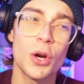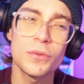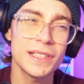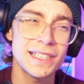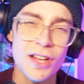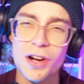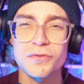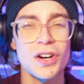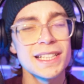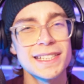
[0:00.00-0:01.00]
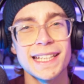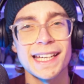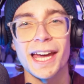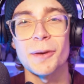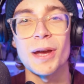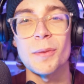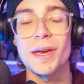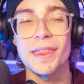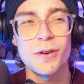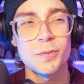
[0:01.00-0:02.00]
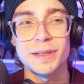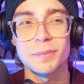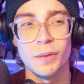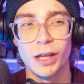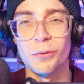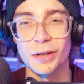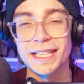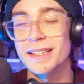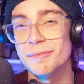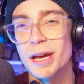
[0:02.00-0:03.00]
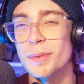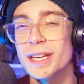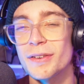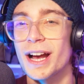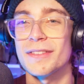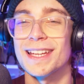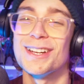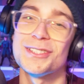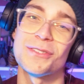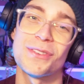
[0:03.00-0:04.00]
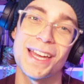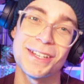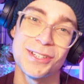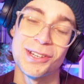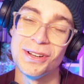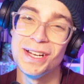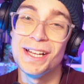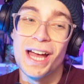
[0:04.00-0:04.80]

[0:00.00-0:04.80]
So hopefully start writing again, maybe. That would be lovely, maybe, if I have the energy for that too.